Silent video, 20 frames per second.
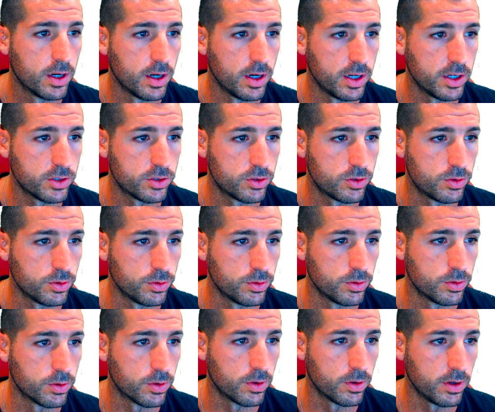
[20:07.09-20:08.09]
Let's
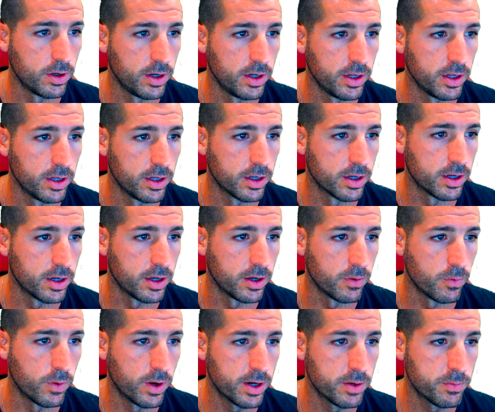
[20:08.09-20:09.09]
do only
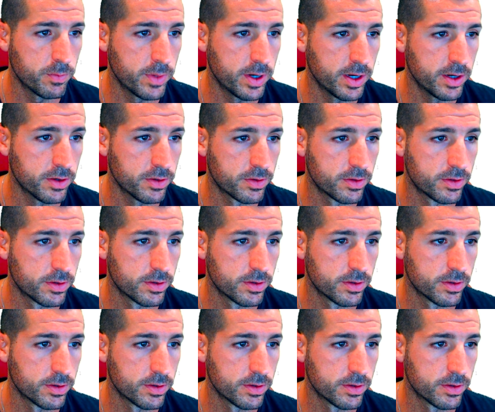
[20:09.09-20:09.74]
1 month